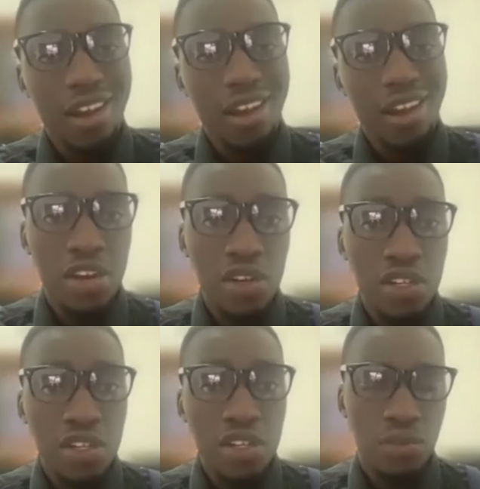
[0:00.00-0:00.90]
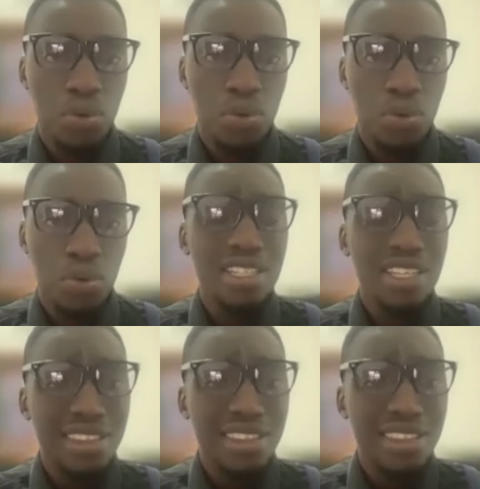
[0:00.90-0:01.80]
there are areas of
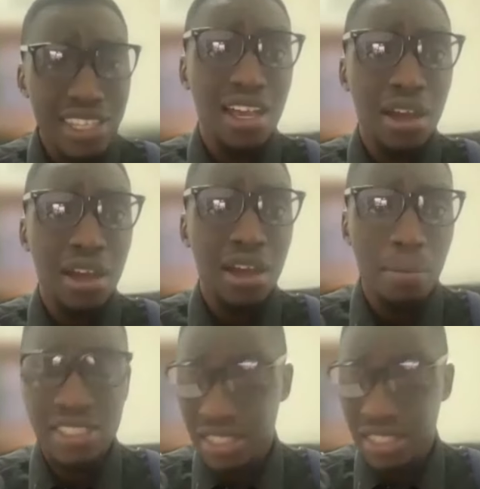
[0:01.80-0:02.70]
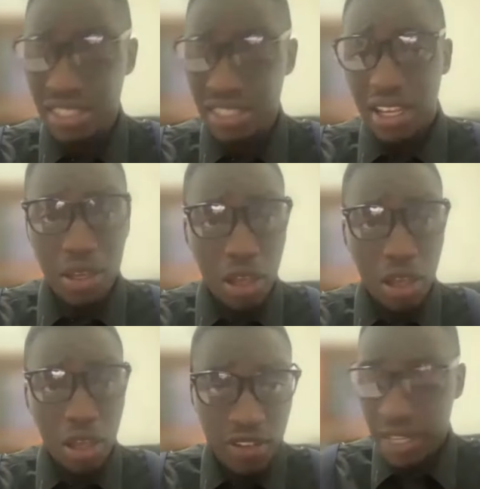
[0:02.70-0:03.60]
improvement, and these are my
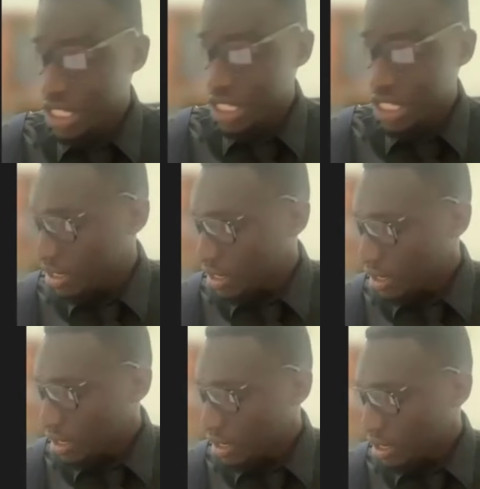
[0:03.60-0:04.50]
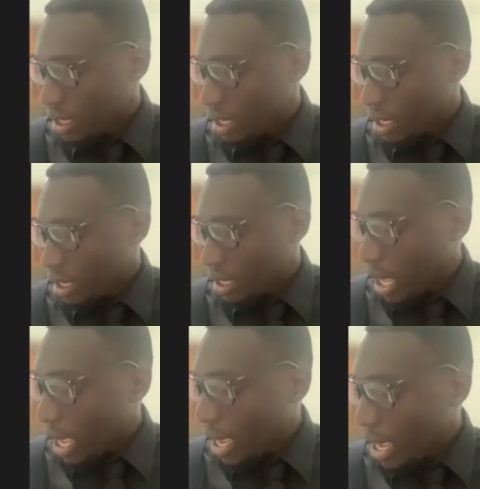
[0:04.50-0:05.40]
observations.
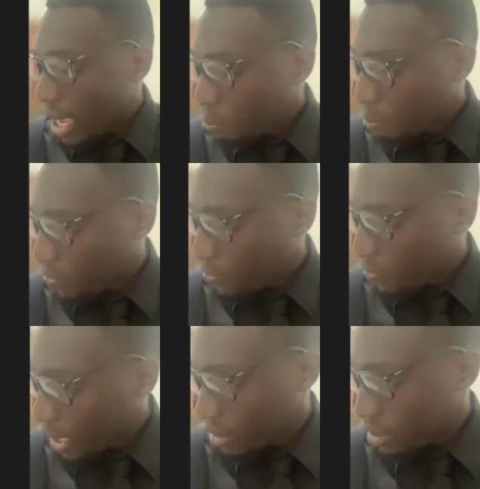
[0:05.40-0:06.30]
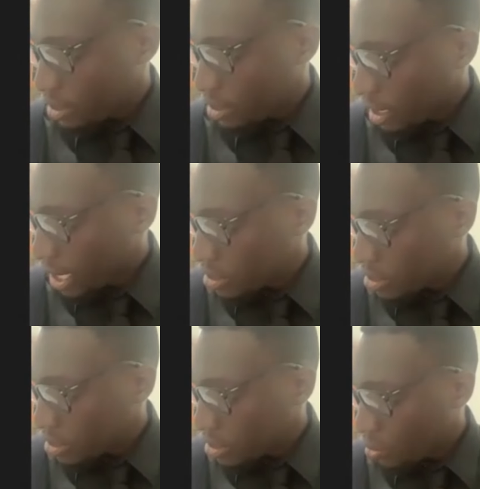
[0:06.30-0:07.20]
I felt
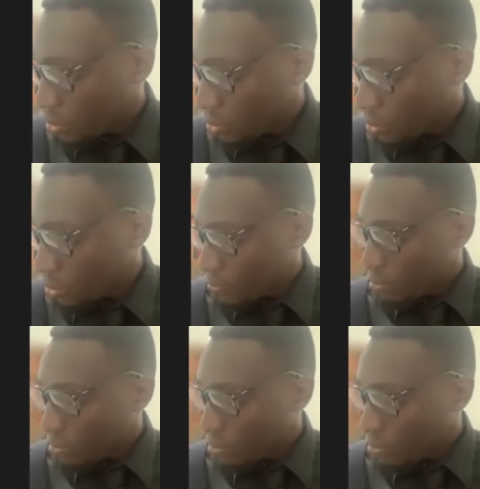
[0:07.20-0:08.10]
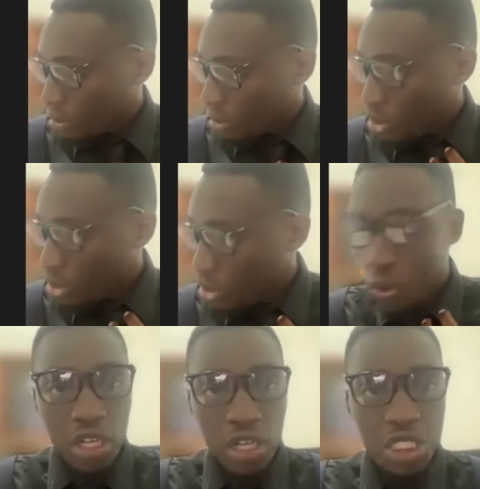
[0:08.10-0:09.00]
as though
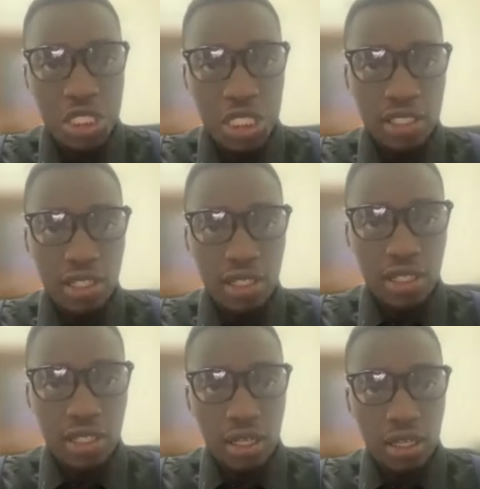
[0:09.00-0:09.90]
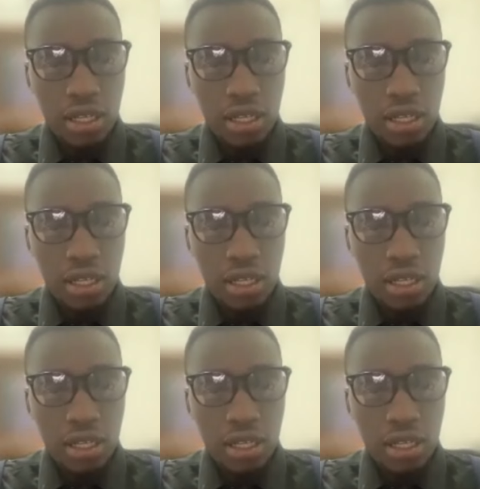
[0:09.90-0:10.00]
your project,